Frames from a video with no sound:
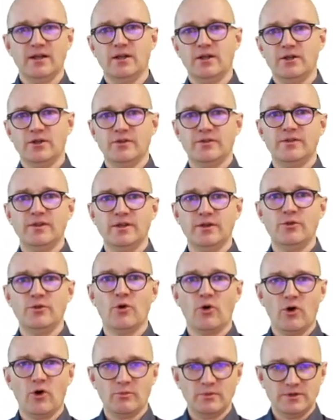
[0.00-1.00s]
the
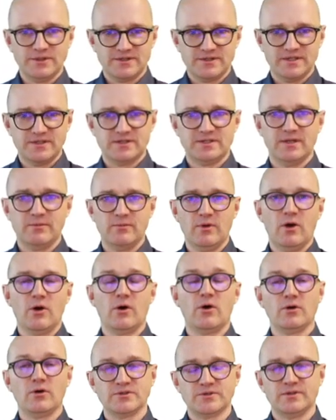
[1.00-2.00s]
normal system
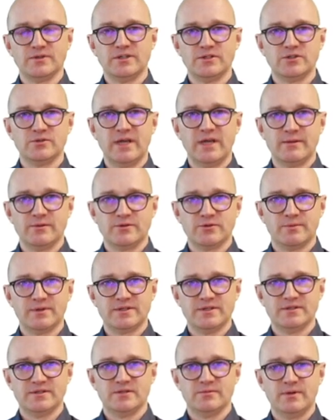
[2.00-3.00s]
also need to be able to
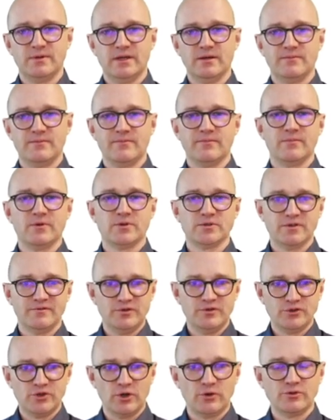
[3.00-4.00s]
participate. Because if you
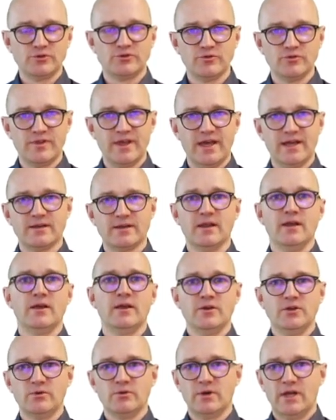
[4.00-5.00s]
don't do that,
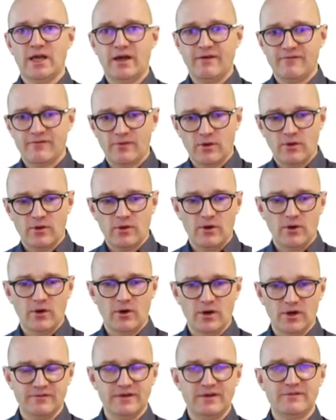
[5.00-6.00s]
you will have all
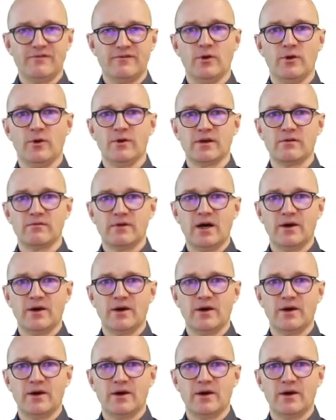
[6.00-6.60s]
of it flowing around in